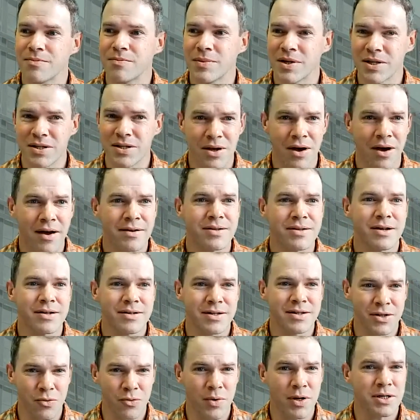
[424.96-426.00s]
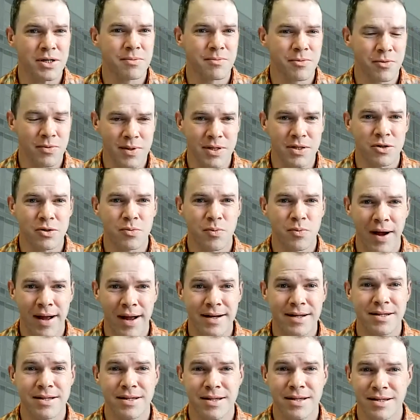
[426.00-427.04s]
misconduct and questionable research
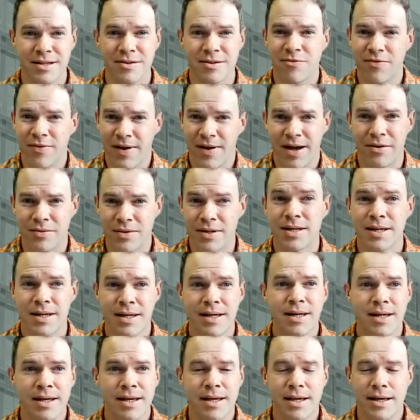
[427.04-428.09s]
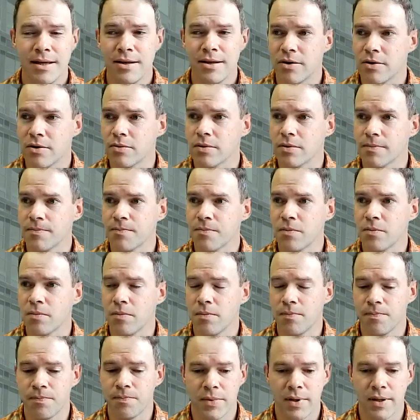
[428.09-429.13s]
practices and found,
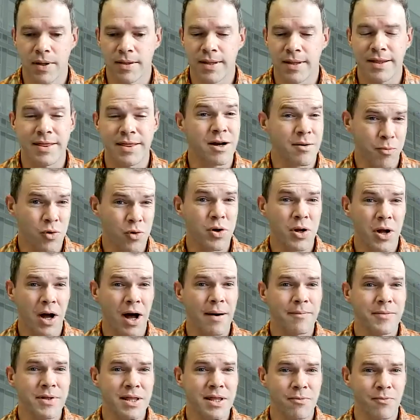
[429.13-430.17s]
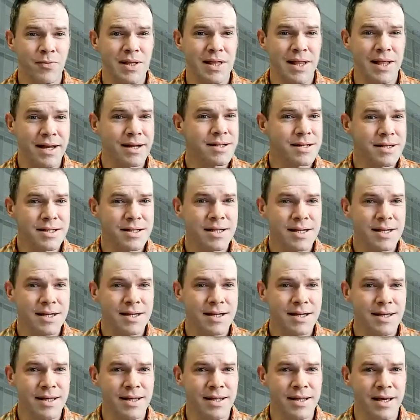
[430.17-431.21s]
that they're more common than we'd like to
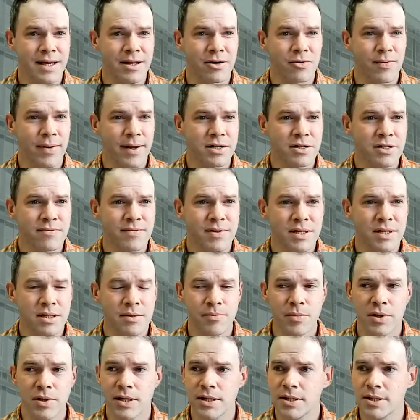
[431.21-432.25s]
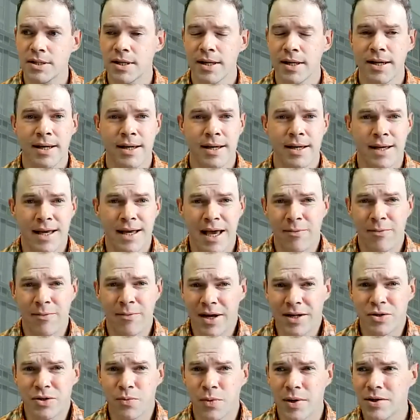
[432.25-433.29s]
see in a range of disciplines. And we
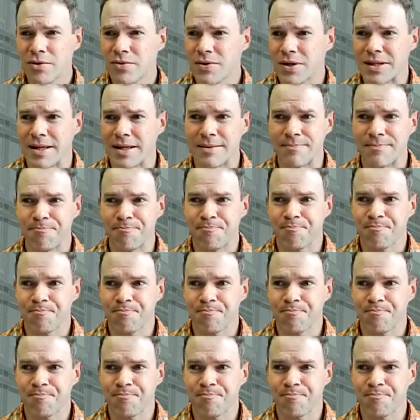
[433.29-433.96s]
got to wondering, like,